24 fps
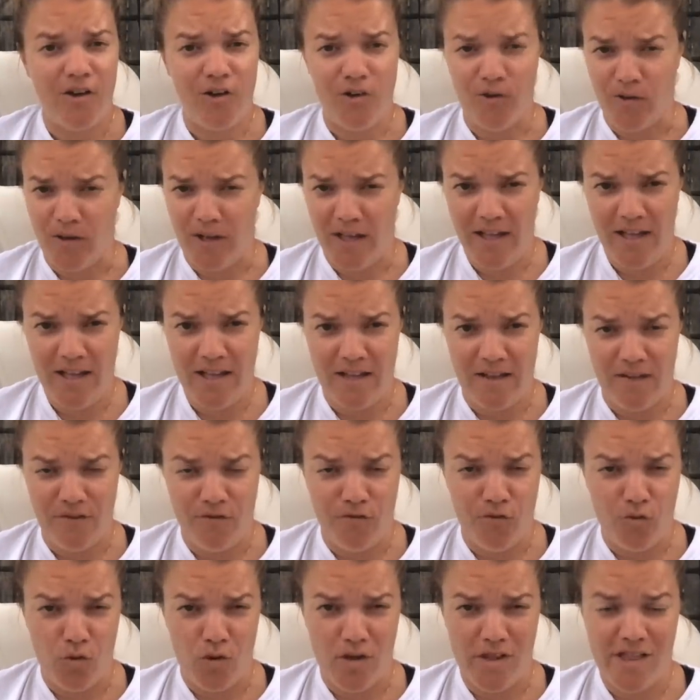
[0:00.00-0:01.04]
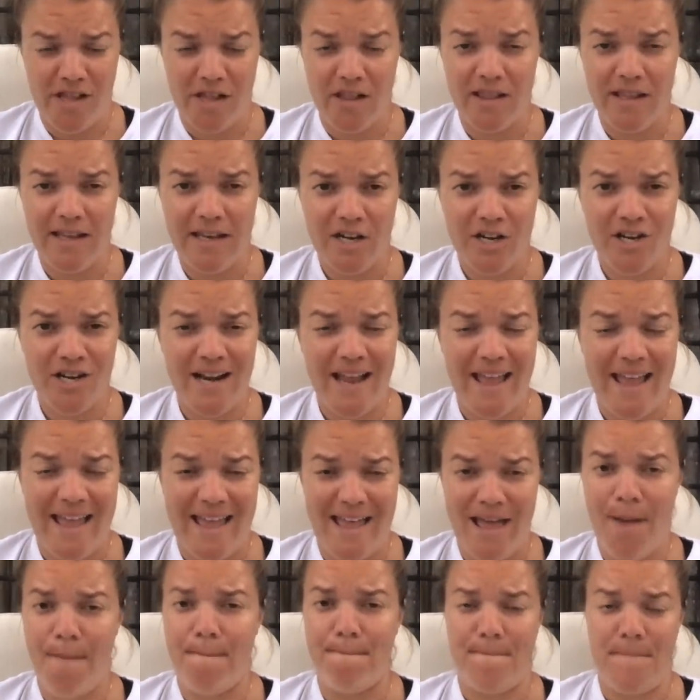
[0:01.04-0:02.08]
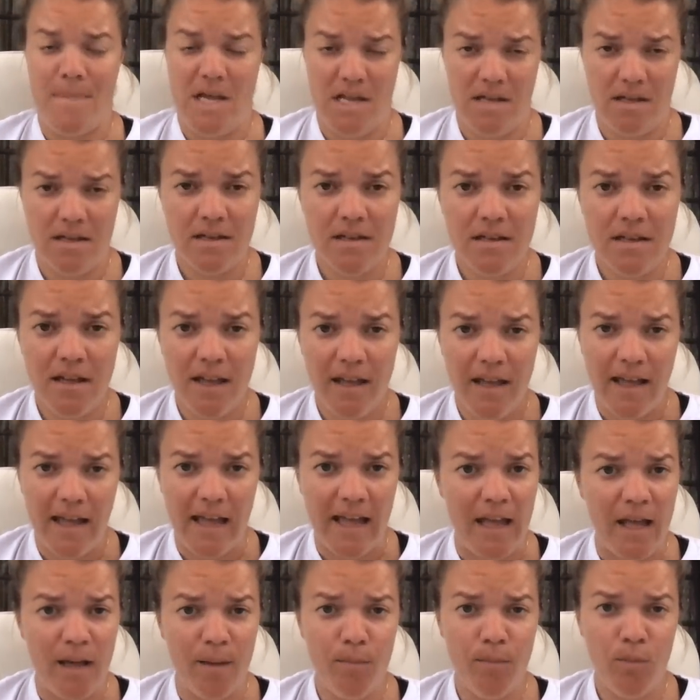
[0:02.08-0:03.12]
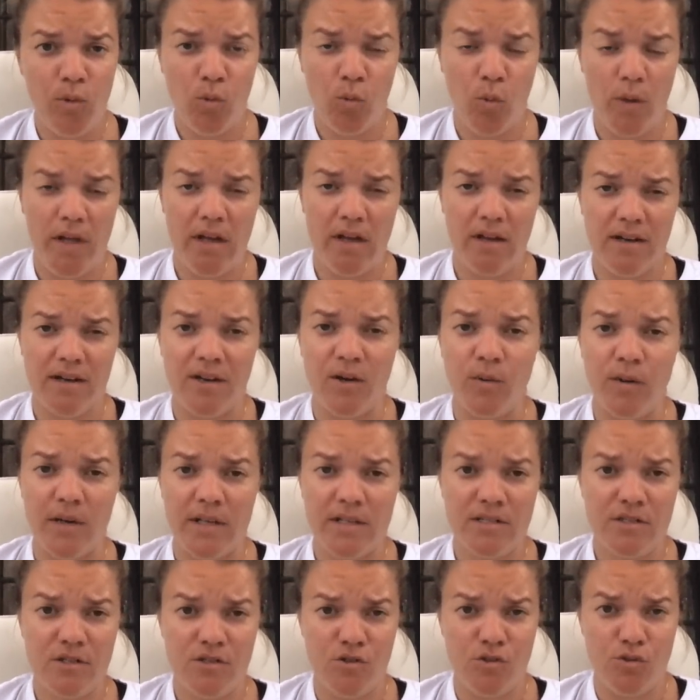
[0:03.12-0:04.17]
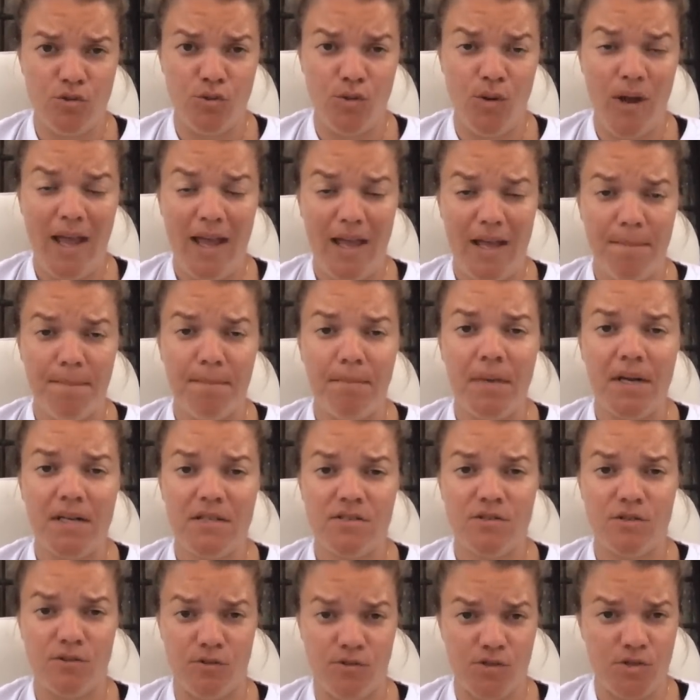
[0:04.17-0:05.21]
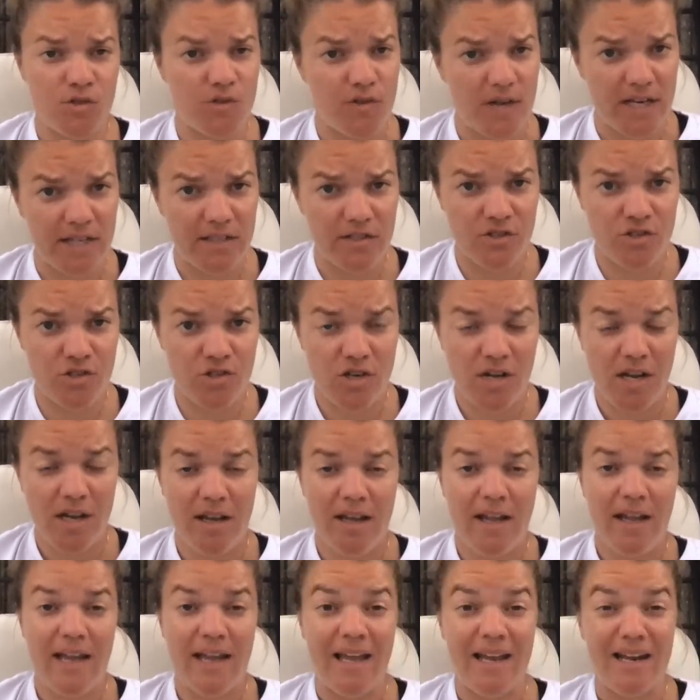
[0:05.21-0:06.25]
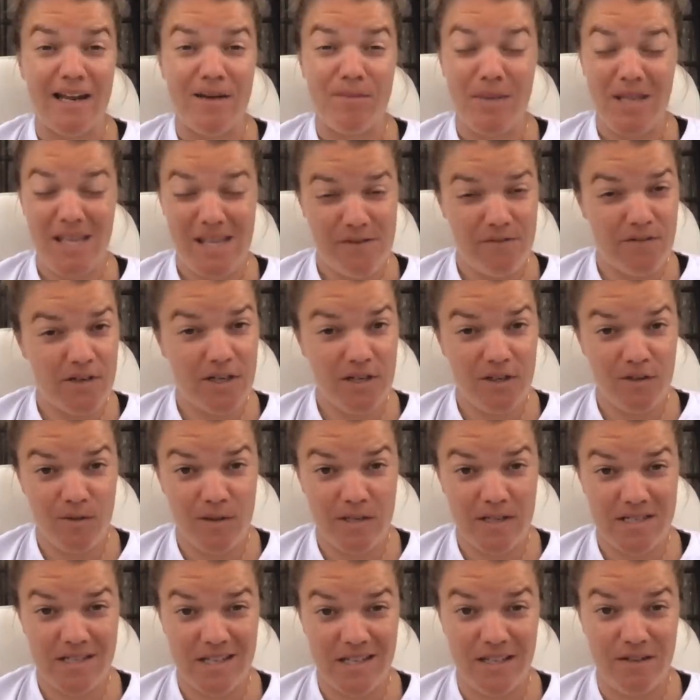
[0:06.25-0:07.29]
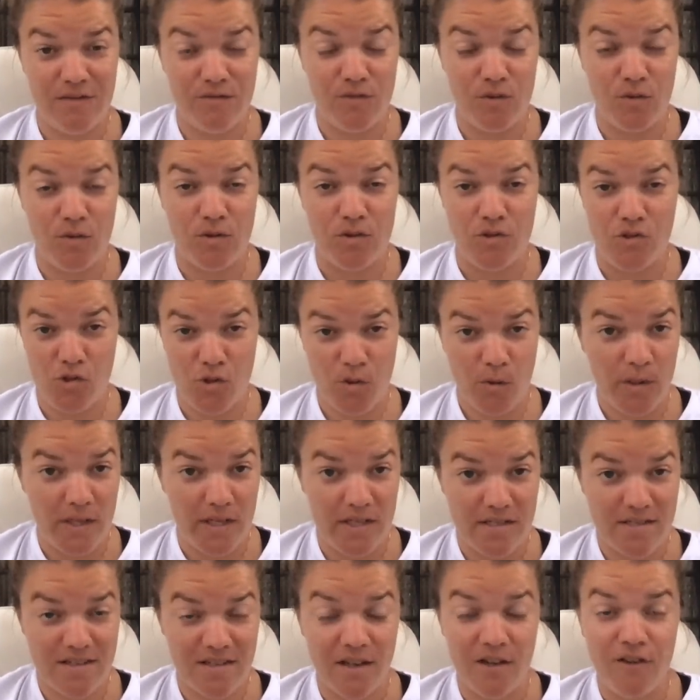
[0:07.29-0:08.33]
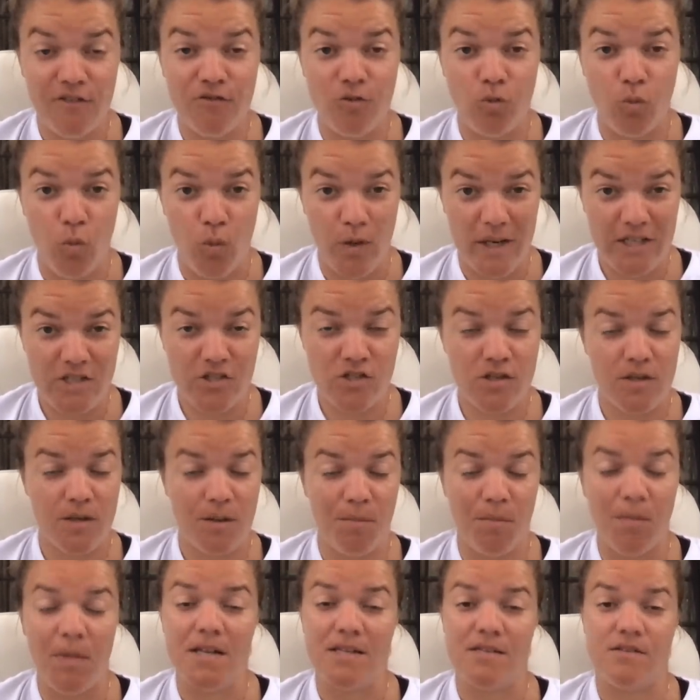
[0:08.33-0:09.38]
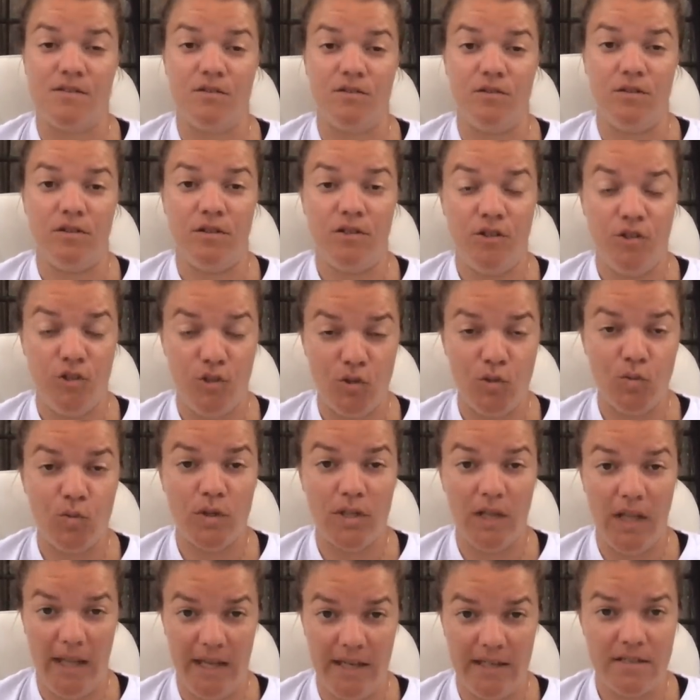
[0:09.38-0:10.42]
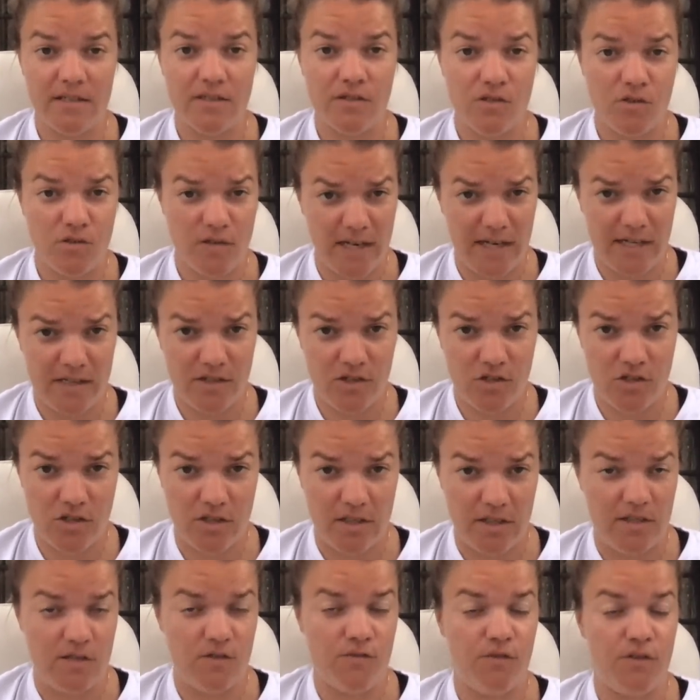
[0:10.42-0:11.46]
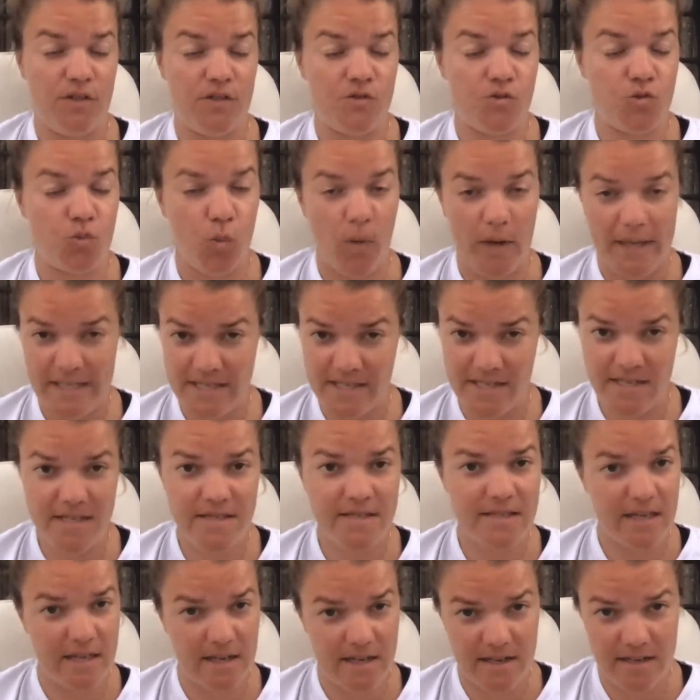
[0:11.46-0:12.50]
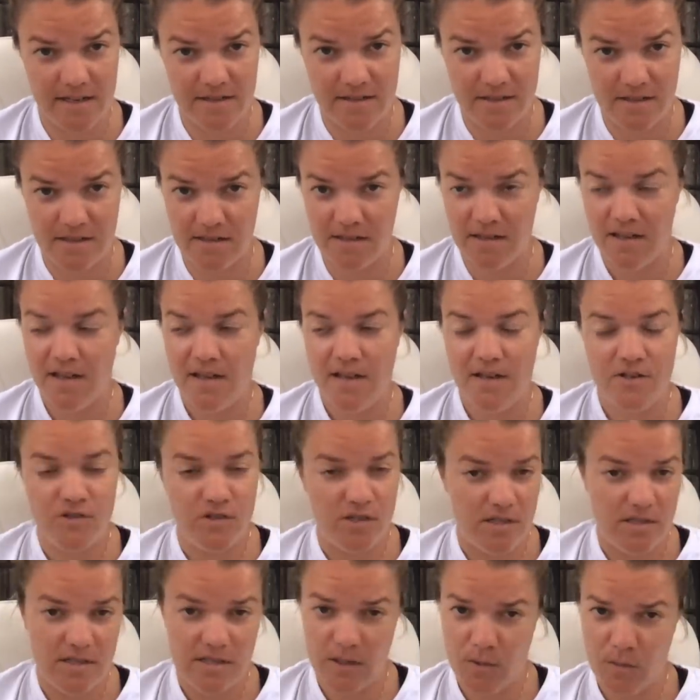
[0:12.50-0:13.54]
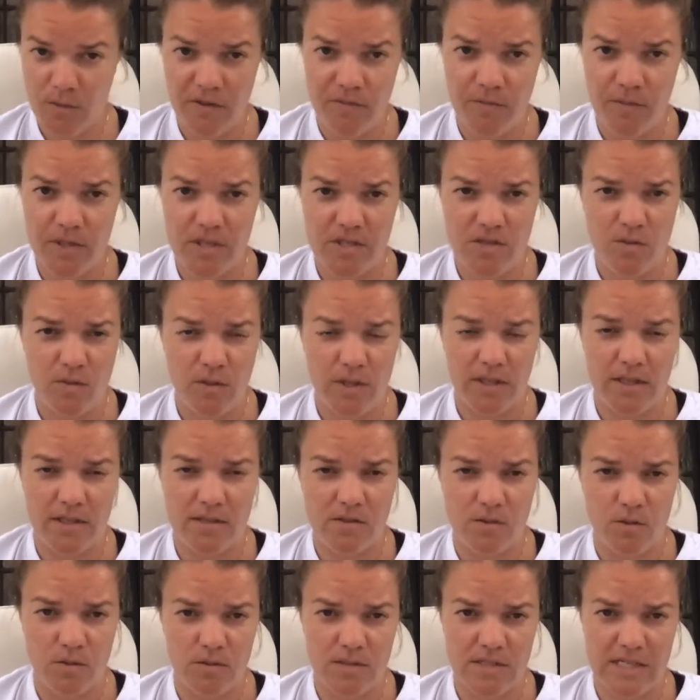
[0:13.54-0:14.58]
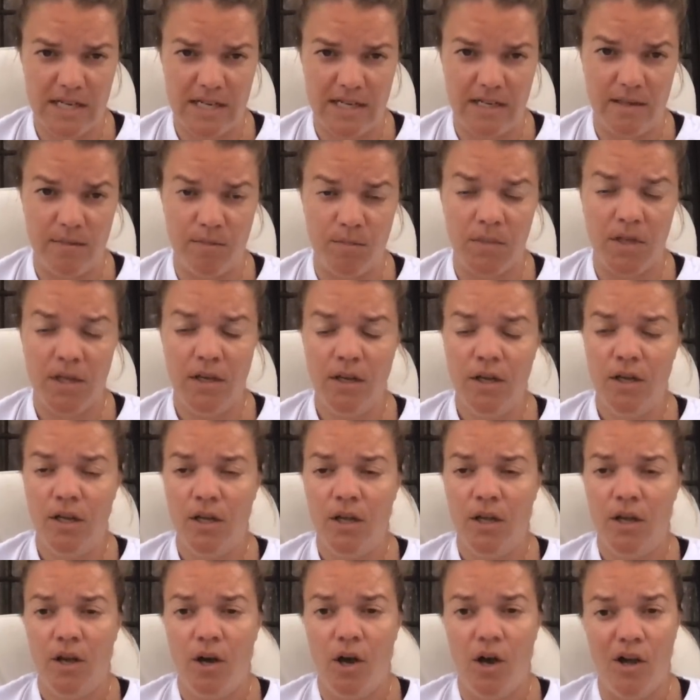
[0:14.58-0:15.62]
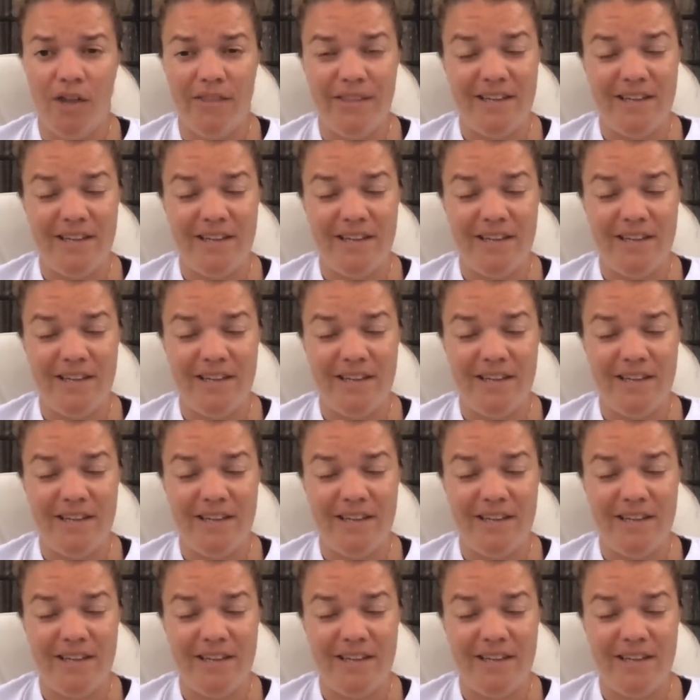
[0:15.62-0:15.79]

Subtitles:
Okay, for the letter M. M, we are going to do a muscle stretch. And I'm even going to give you the choice of which muscle you would like to stretch. It's for 20 seconds, just like we've been doing this whole time. On the